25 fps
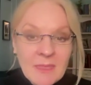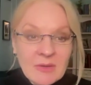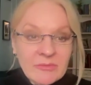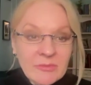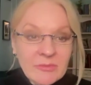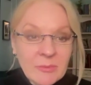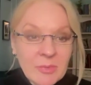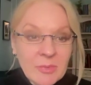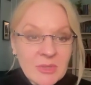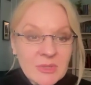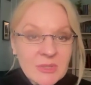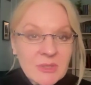
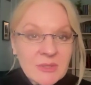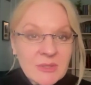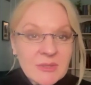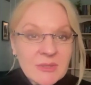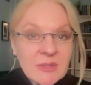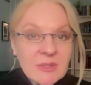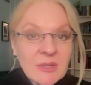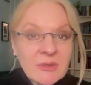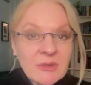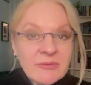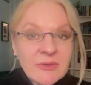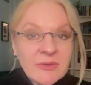for putting
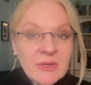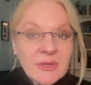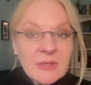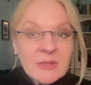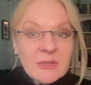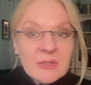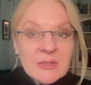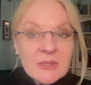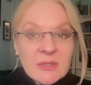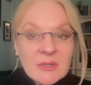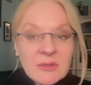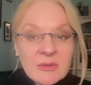stuff
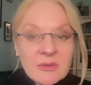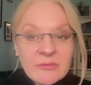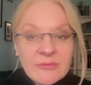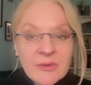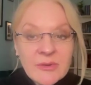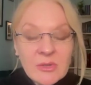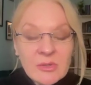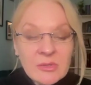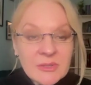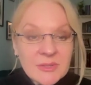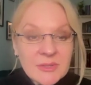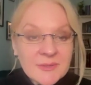into
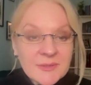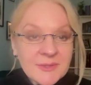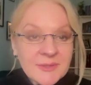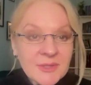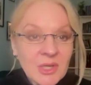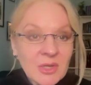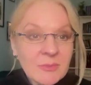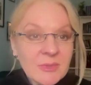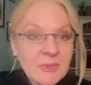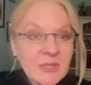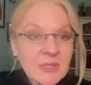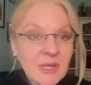folders
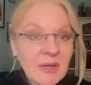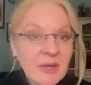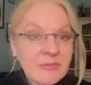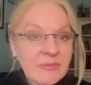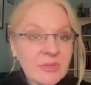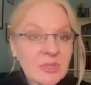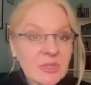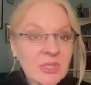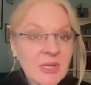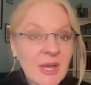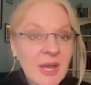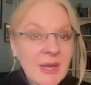nobody
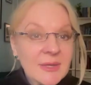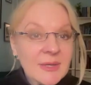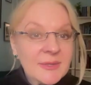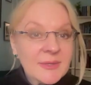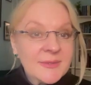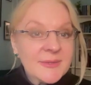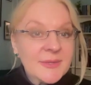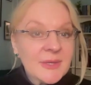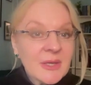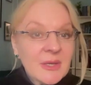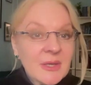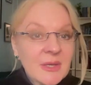ever
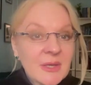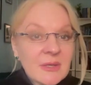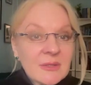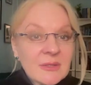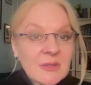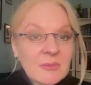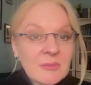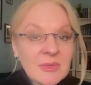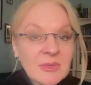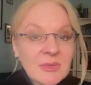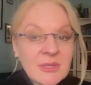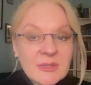checks.
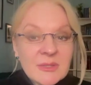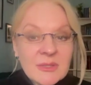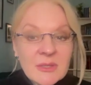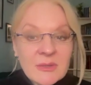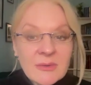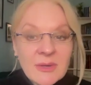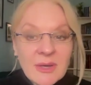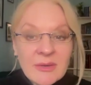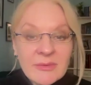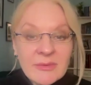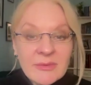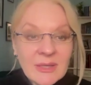So please do
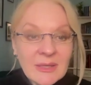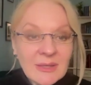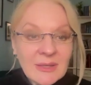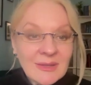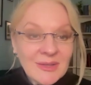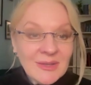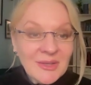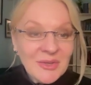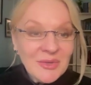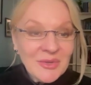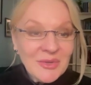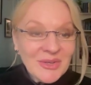have a little
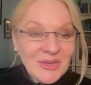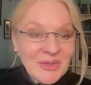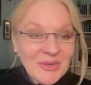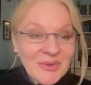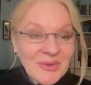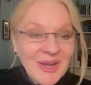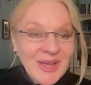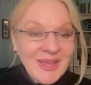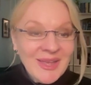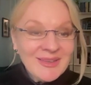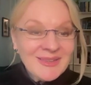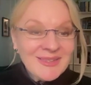noodle
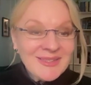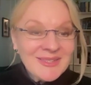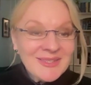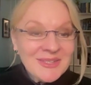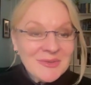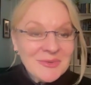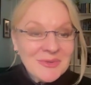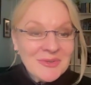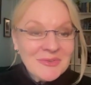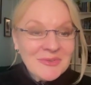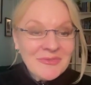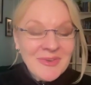around and
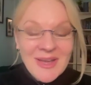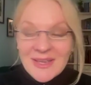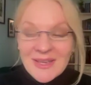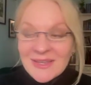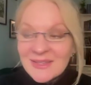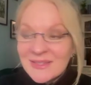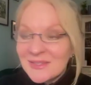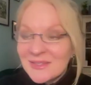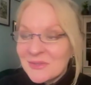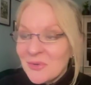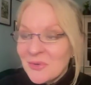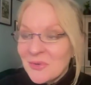you will
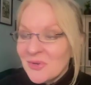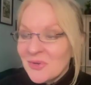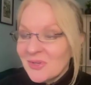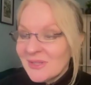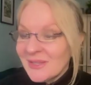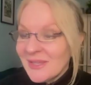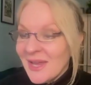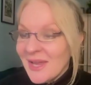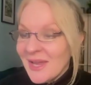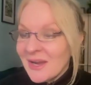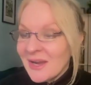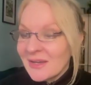find it
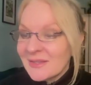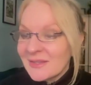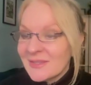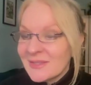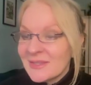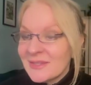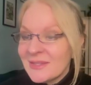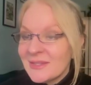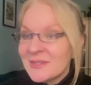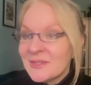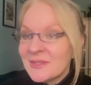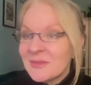all there, because
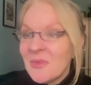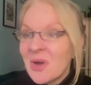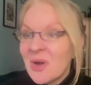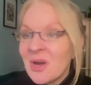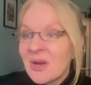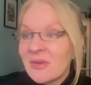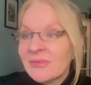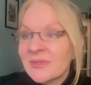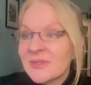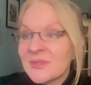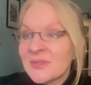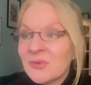it is a
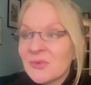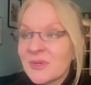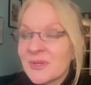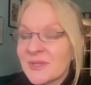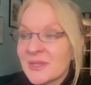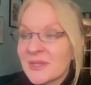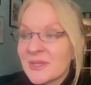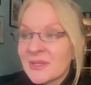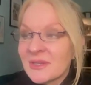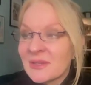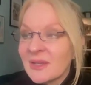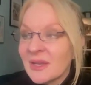marvelous course.
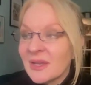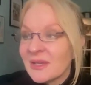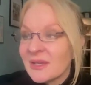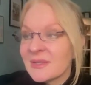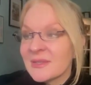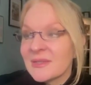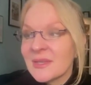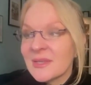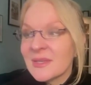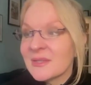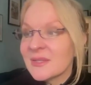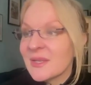And like I
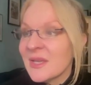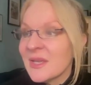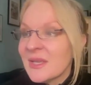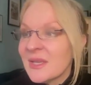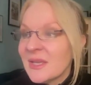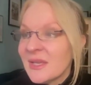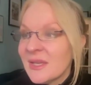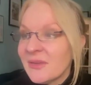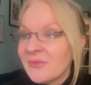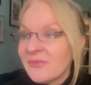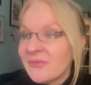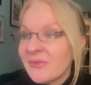said,
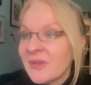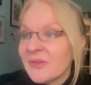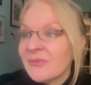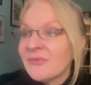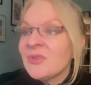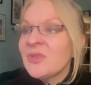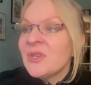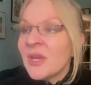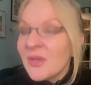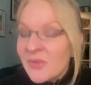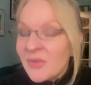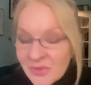if
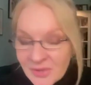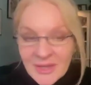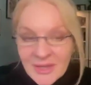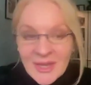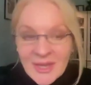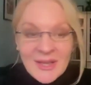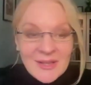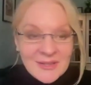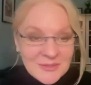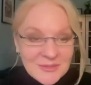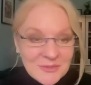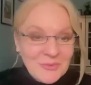nothing
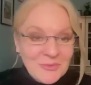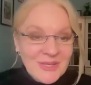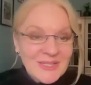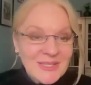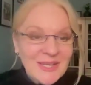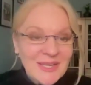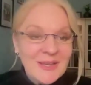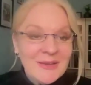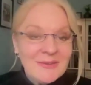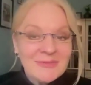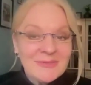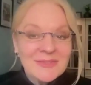else, read
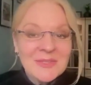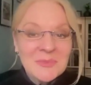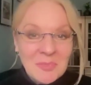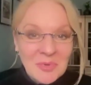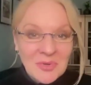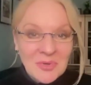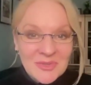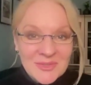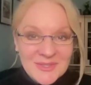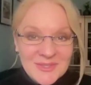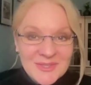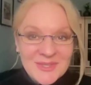Kevin's
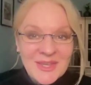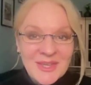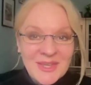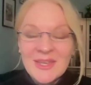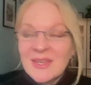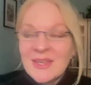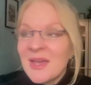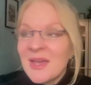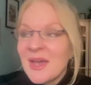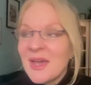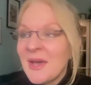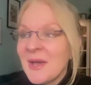books
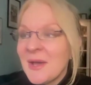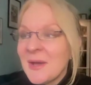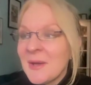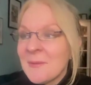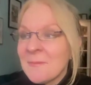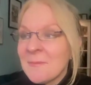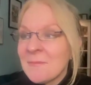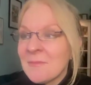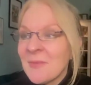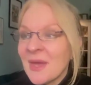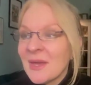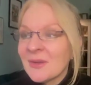
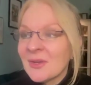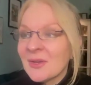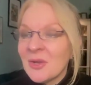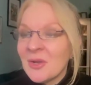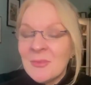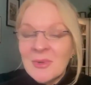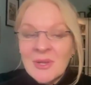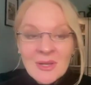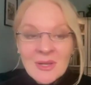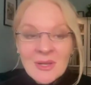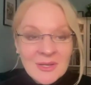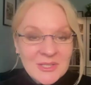and
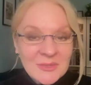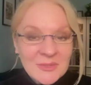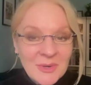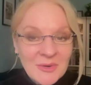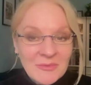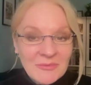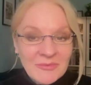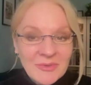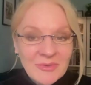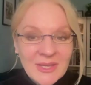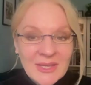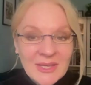come along to our
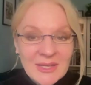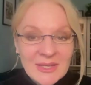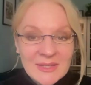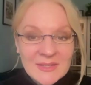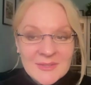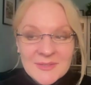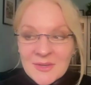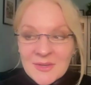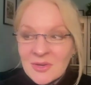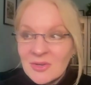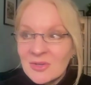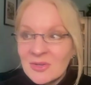free healing
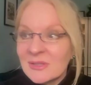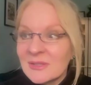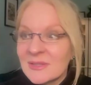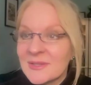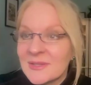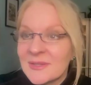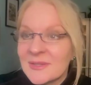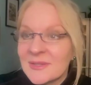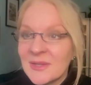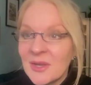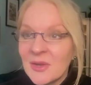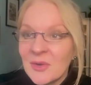circles.
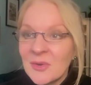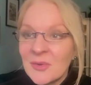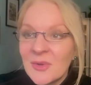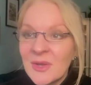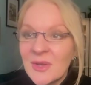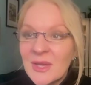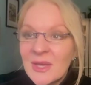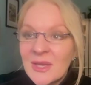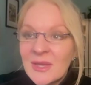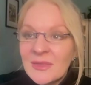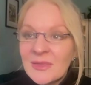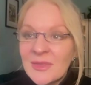So
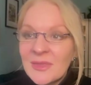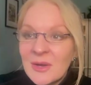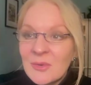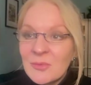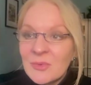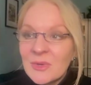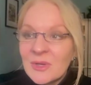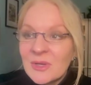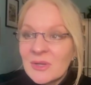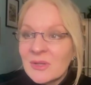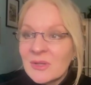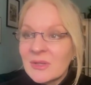that
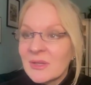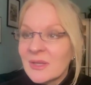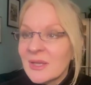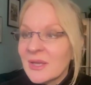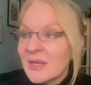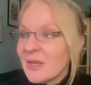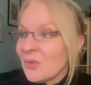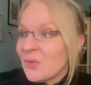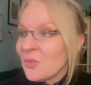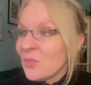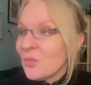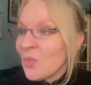will
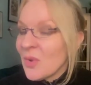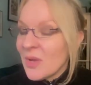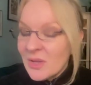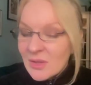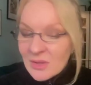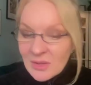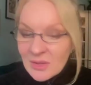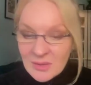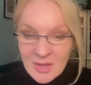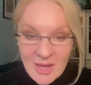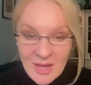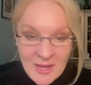
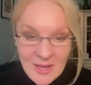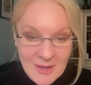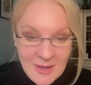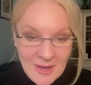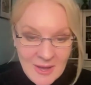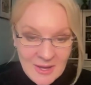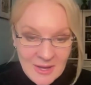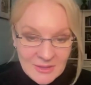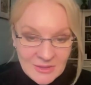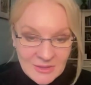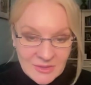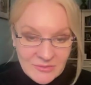
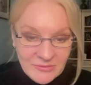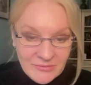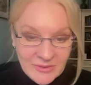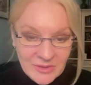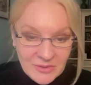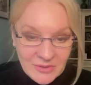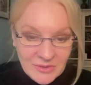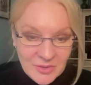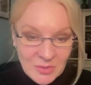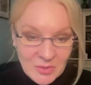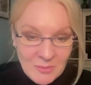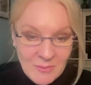I do
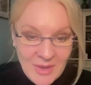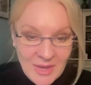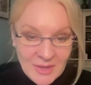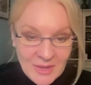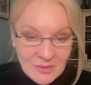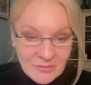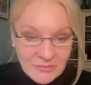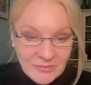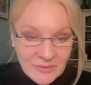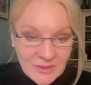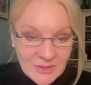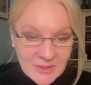feel you'll
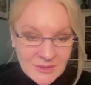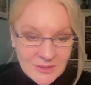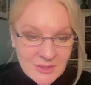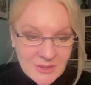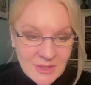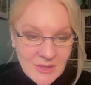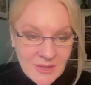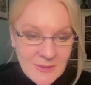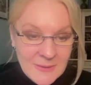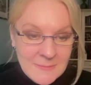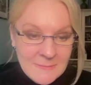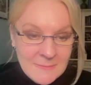benefit
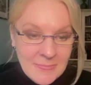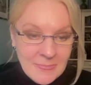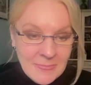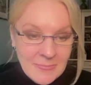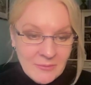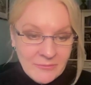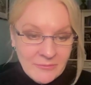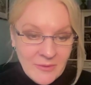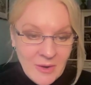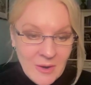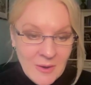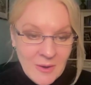
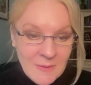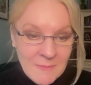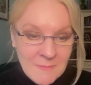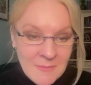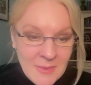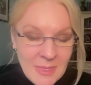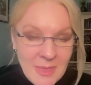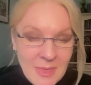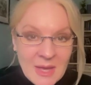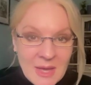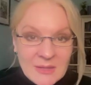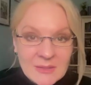
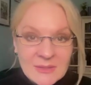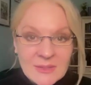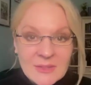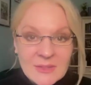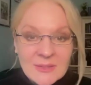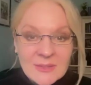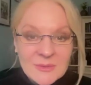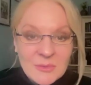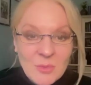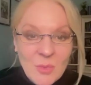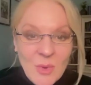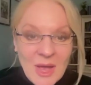from that
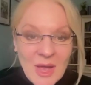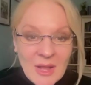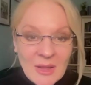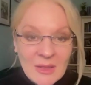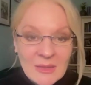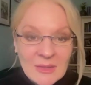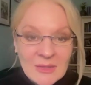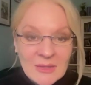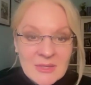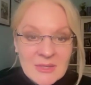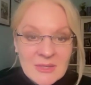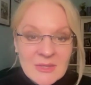as
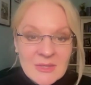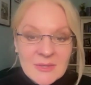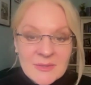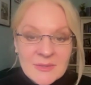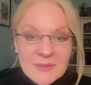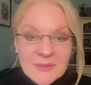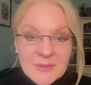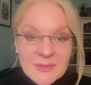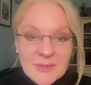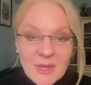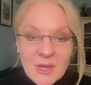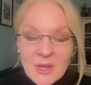well.
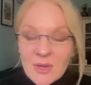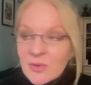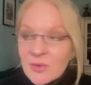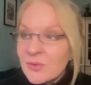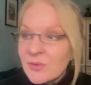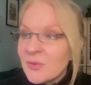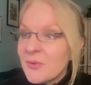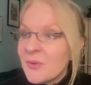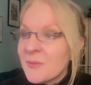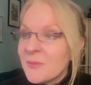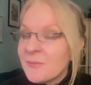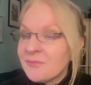
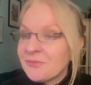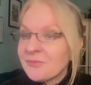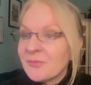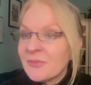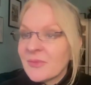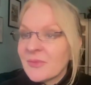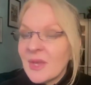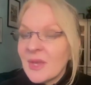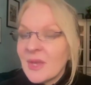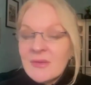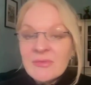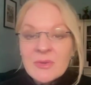So
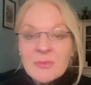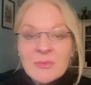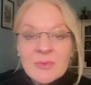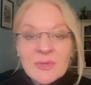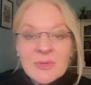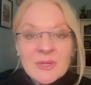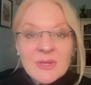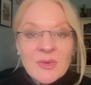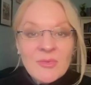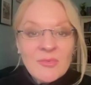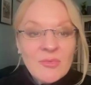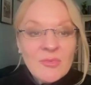
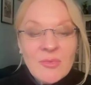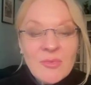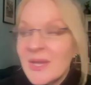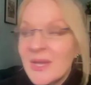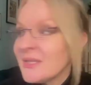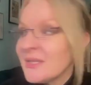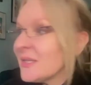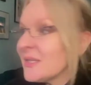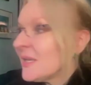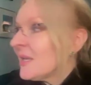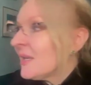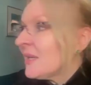everyone
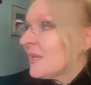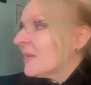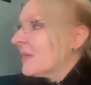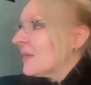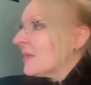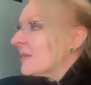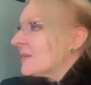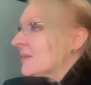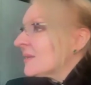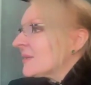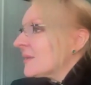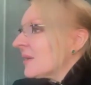ready?
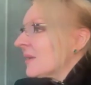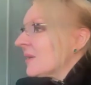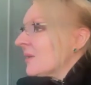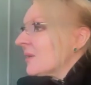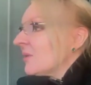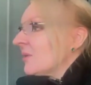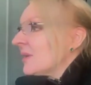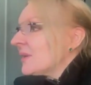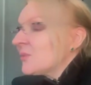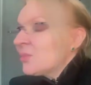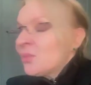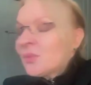So
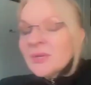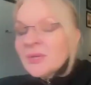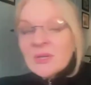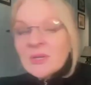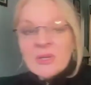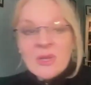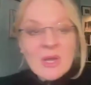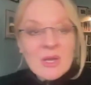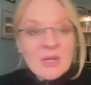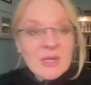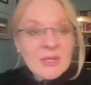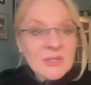it's 1
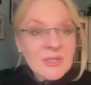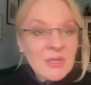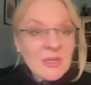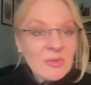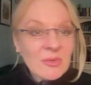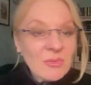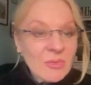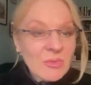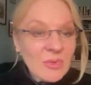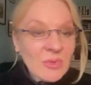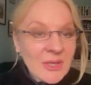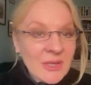o'clock. I
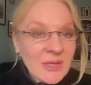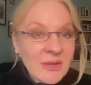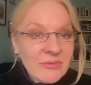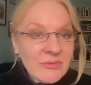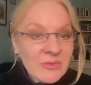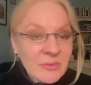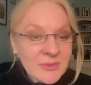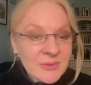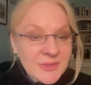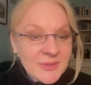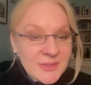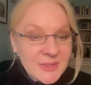know, can
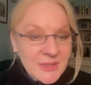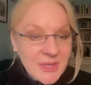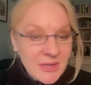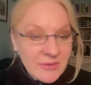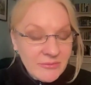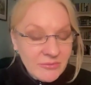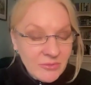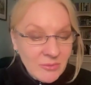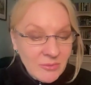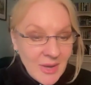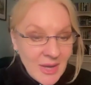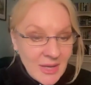everyone stay
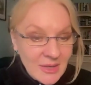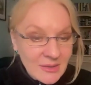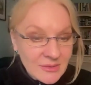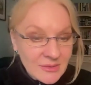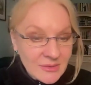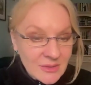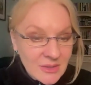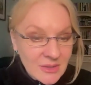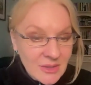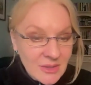for about